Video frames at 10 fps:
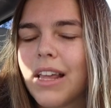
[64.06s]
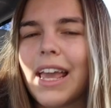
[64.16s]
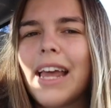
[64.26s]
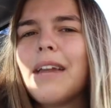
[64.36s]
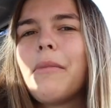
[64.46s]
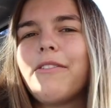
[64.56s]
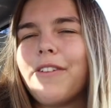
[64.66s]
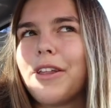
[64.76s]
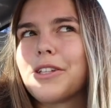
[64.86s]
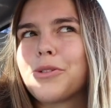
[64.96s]
and my
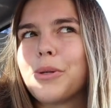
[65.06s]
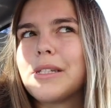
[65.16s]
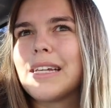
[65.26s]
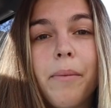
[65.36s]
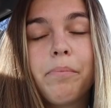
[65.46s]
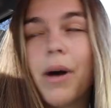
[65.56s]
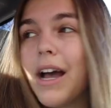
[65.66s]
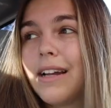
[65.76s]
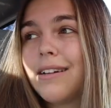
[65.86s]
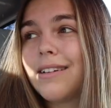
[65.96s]
feelings towards it.
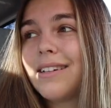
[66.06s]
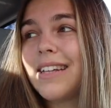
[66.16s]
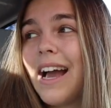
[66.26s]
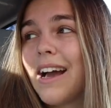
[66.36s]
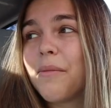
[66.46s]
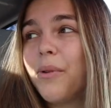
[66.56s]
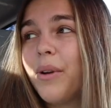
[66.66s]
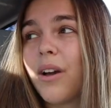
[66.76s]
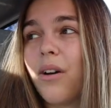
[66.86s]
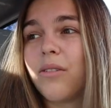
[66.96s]
But yeah, I'm
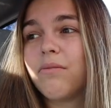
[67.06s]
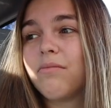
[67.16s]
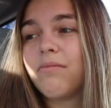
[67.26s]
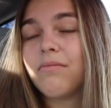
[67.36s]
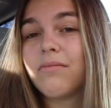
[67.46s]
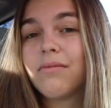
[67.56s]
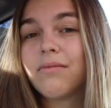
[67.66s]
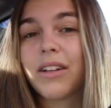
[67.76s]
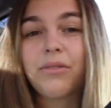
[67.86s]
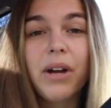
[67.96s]
going
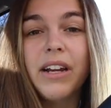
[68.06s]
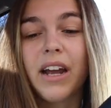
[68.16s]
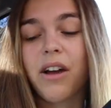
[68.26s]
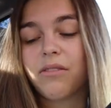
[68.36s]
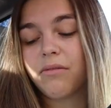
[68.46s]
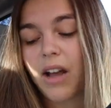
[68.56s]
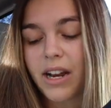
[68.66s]
home like right now.